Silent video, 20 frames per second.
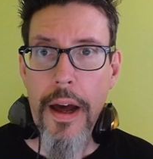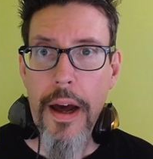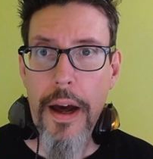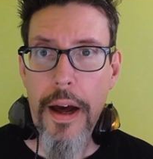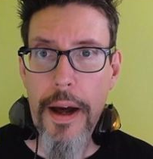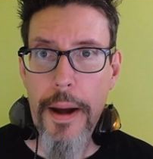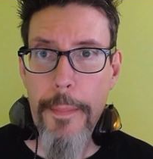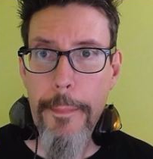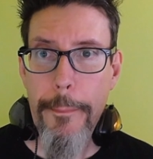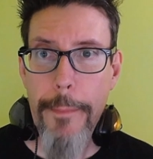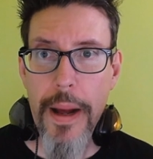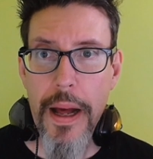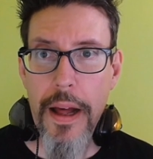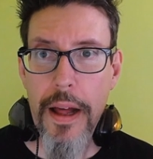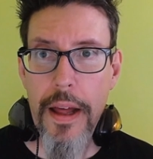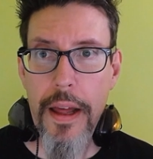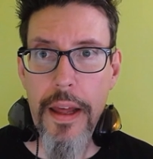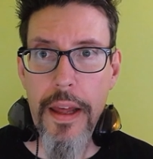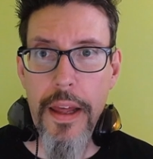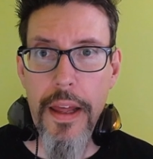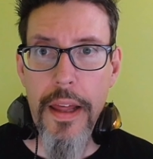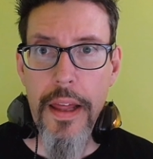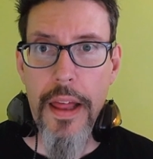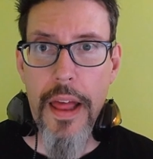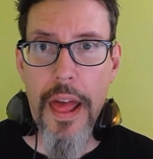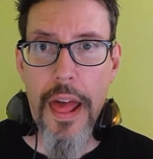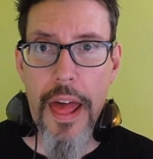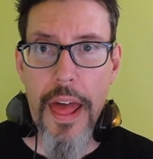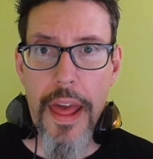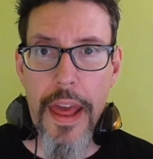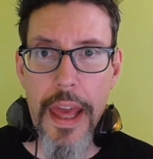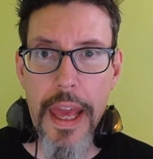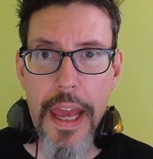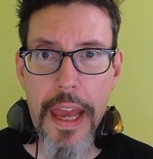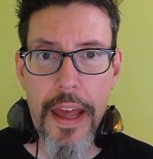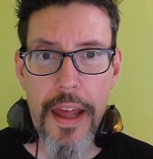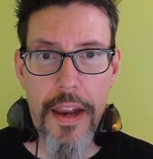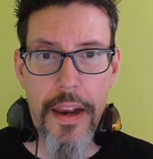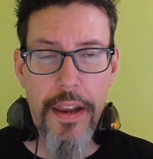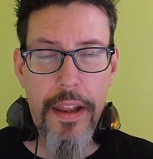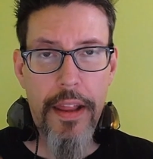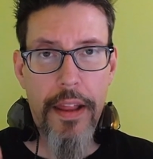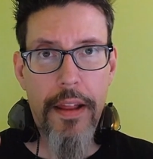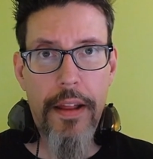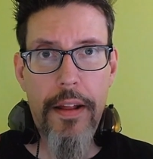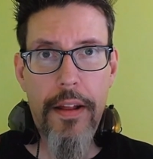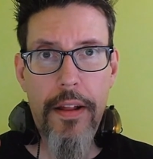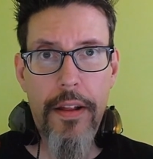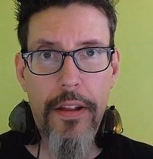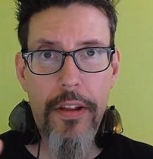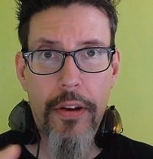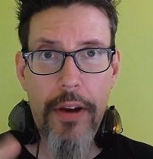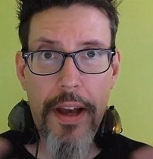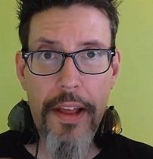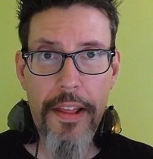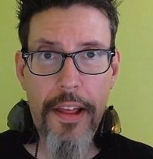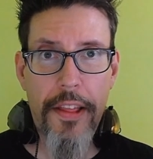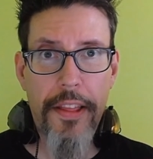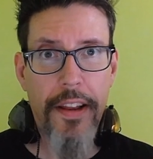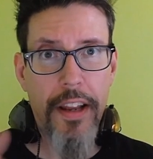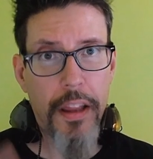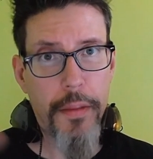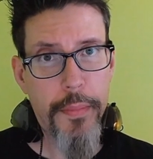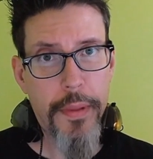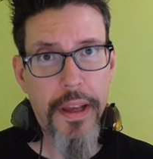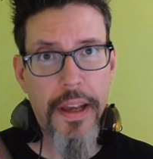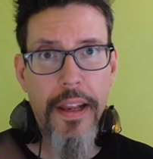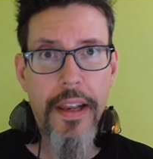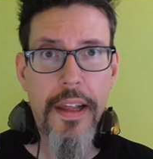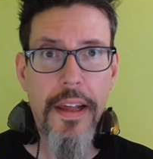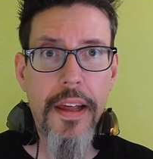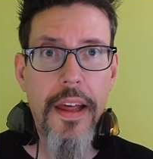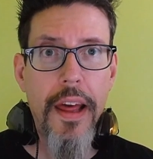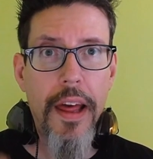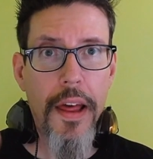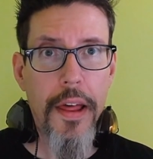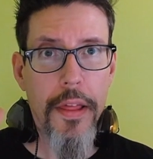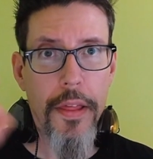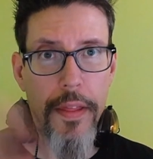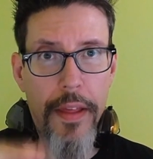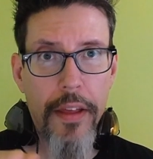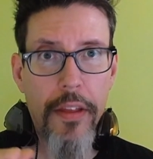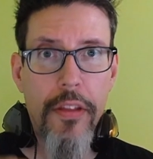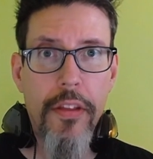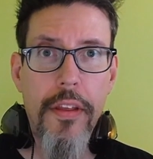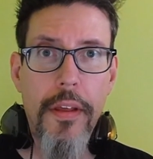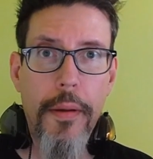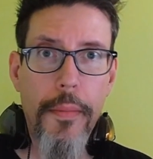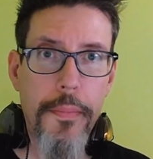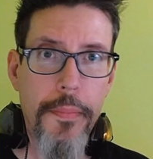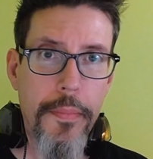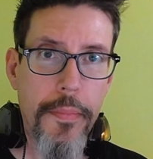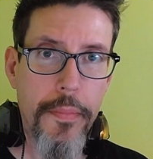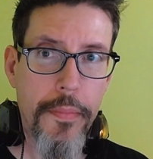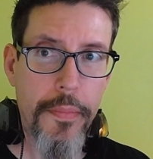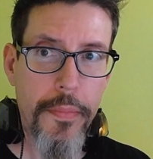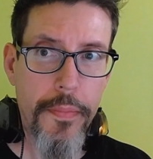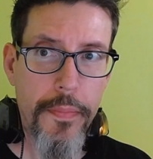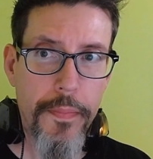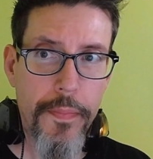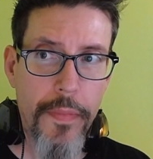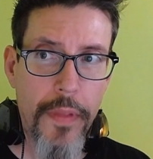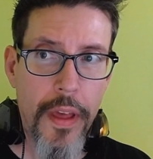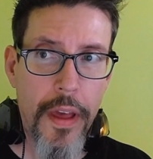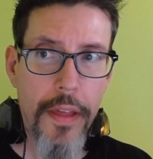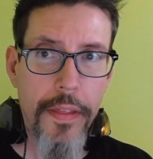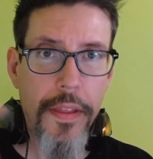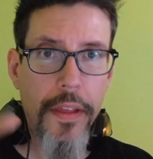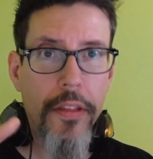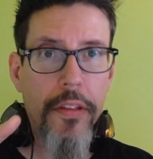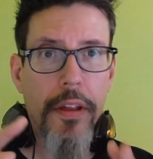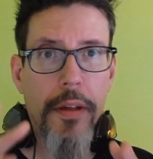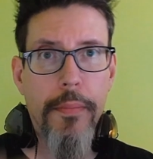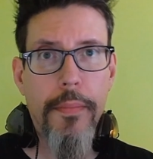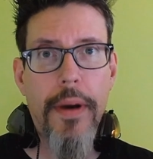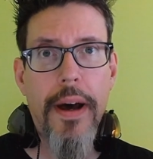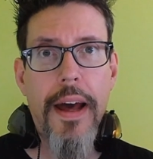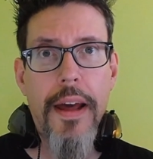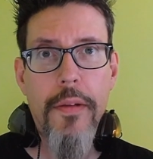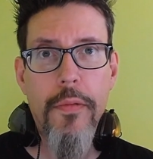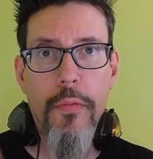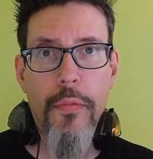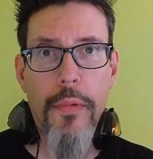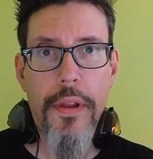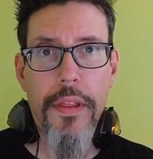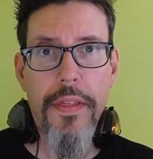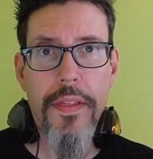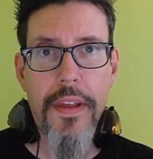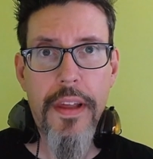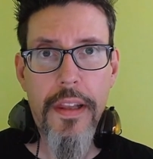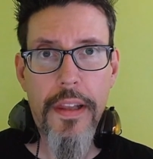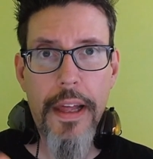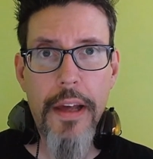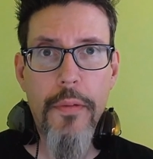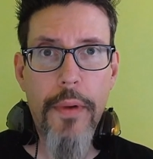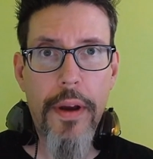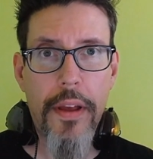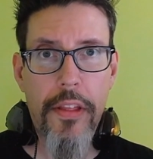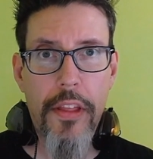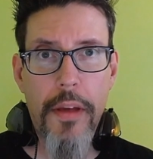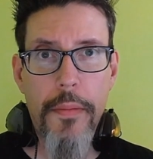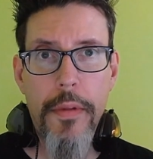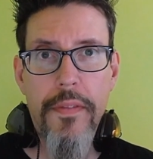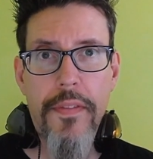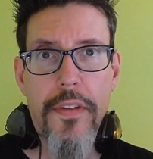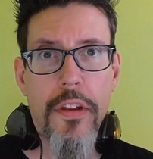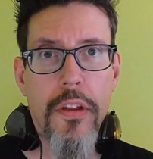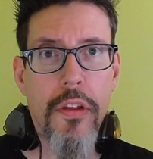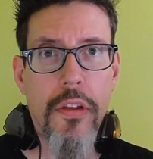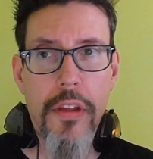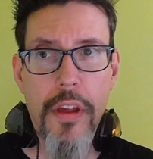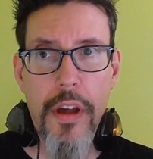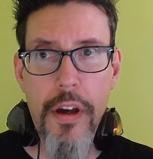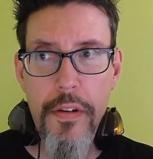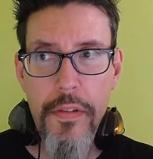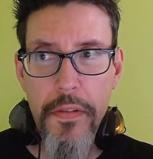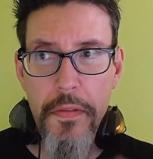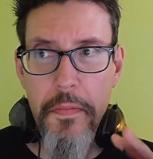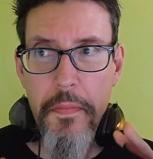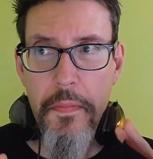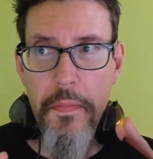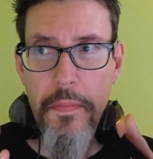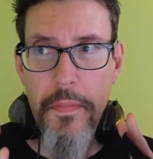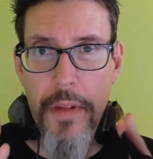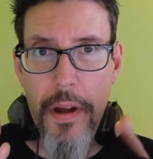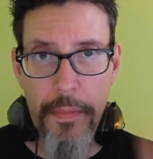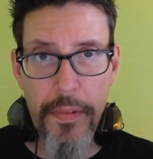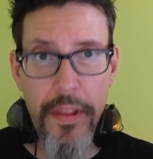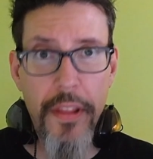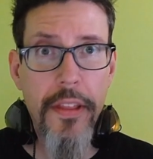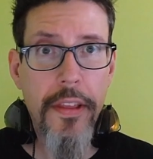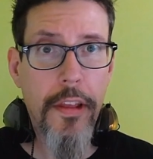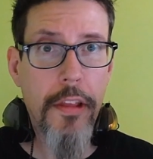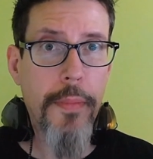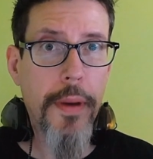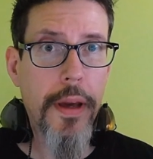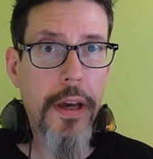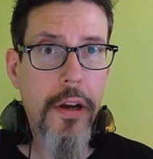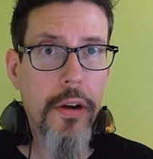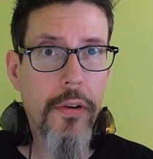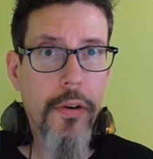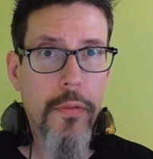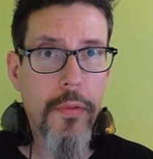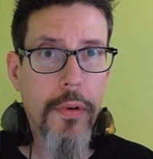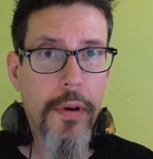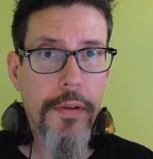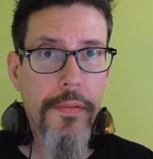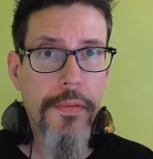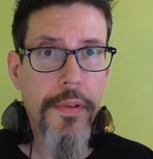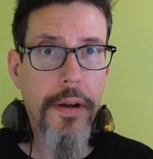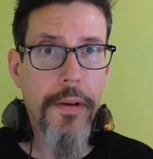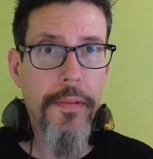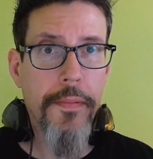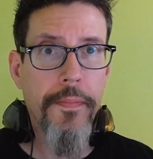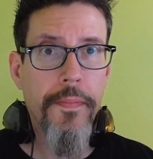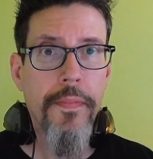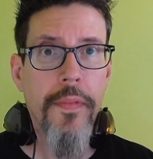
Um, and as I said at the beginning, this this combined with the lightweight subdivision stuff, uh, this is my current workflow.